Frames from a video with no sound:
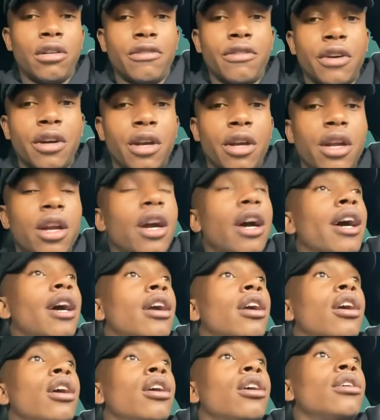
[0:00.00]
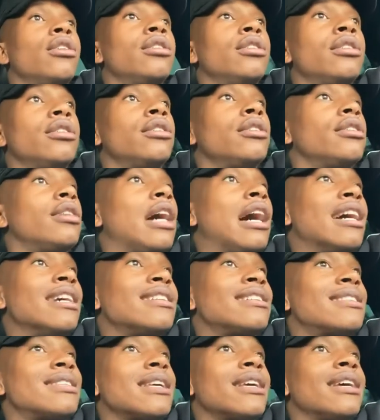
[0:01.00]
a year ago I
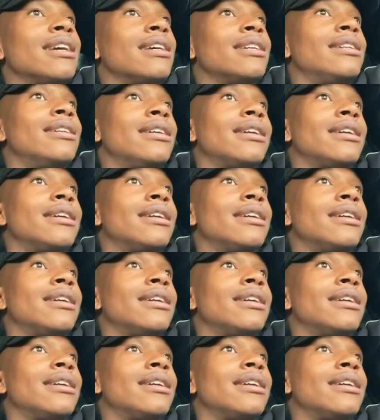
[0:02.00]
said